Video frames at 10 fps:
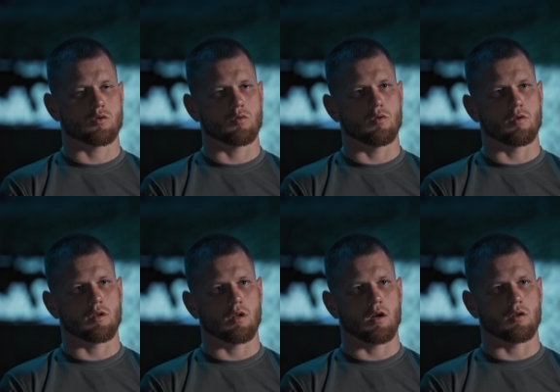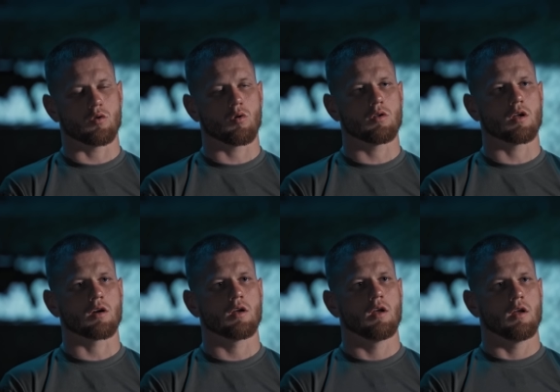FPV drone
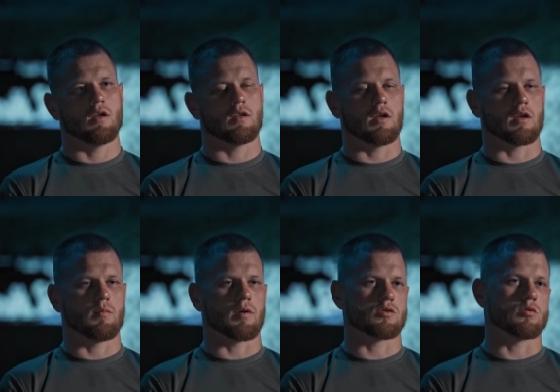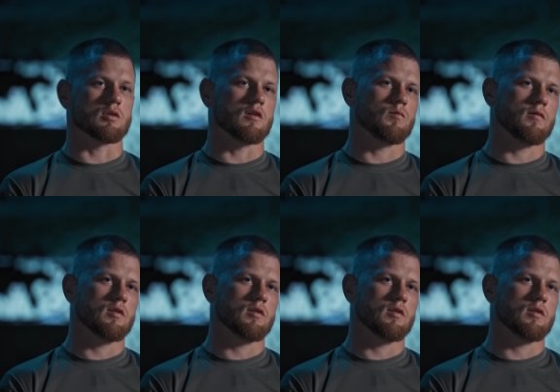operators, and snipers.